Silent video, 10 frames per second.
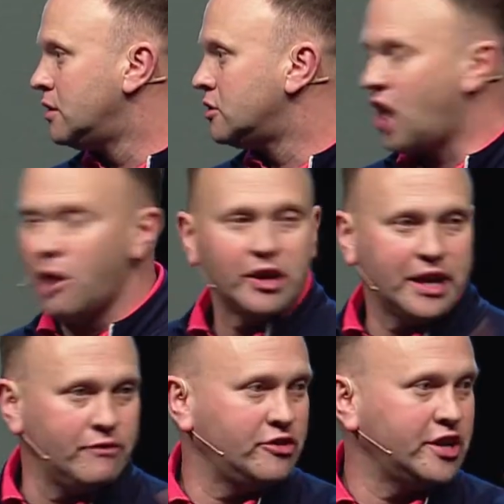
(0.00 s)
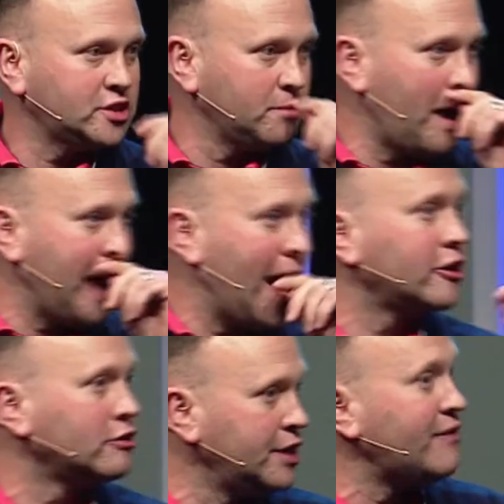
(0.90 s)
So I want to give you this about how to
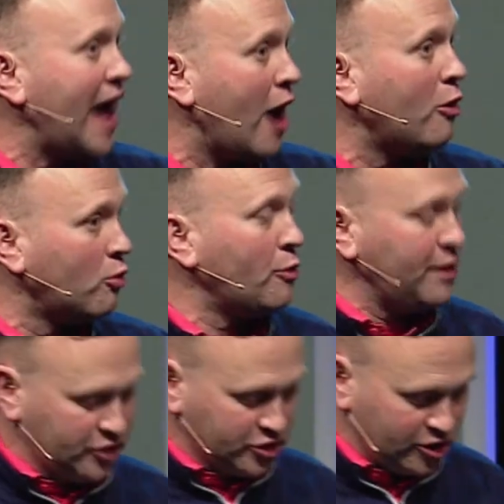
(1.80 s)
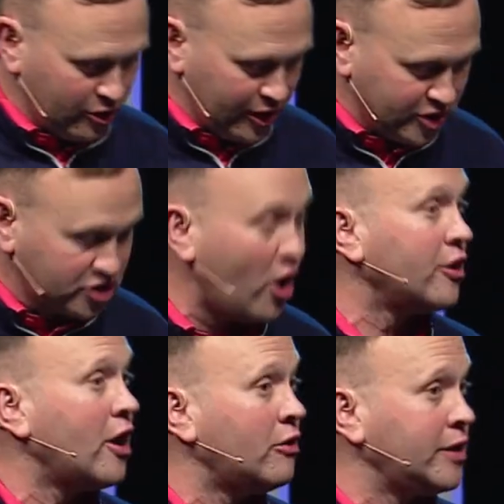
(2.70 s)
live out what we've just heard, and it's called
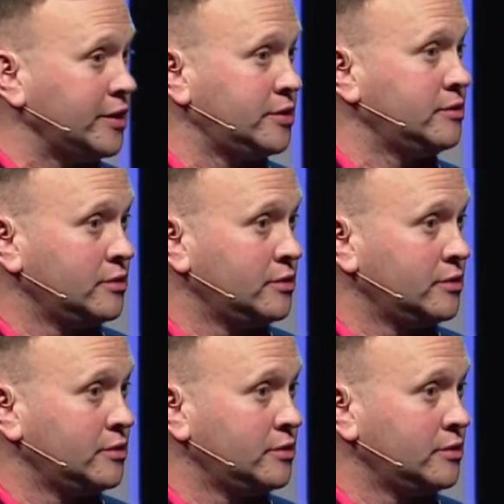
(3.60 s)
own it.